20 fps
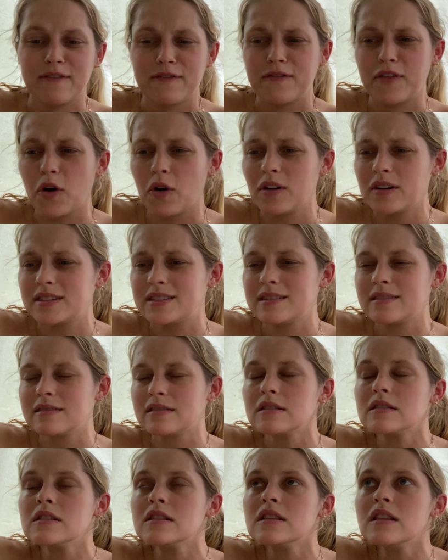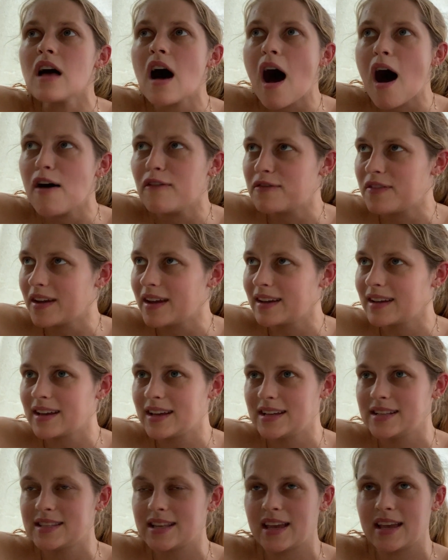Forrest is loving
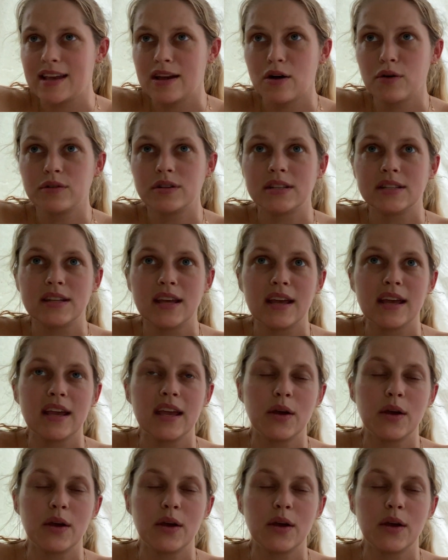his ELC.